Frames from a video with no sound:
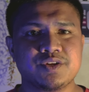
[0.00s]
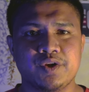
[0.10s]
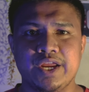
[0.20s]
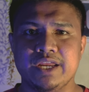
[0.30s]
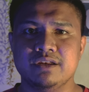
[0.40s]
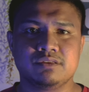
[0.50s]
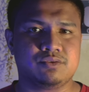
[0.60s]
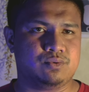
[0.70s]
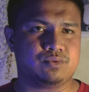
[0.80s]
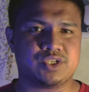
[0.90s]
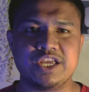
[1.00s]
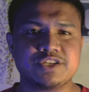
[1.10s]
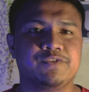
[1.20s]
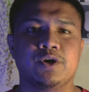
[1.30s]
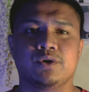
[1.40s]
screen to
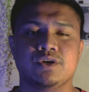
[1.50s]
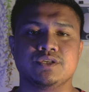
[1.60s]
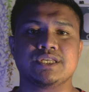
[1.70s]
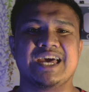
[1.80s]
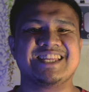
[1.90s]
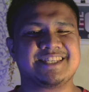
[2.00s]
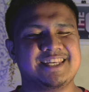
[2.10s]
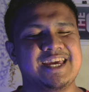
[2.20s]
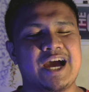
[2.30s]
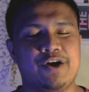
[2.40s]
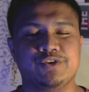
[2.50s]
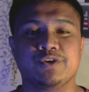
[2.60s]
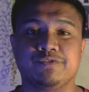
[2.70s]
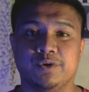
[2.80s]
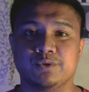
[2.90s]
change focus and see how
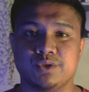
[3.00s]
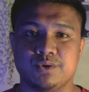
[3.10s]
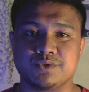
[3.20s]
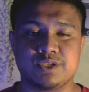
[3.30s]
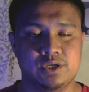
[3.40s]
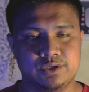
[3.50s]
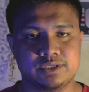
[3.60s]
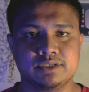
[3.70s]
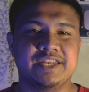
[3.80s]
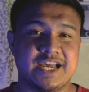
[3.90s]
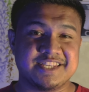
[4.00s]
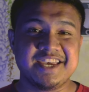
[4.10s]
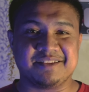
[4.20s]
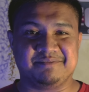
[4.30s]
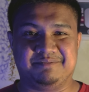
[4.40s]
your photos look. That's
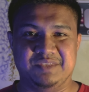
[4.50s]
it.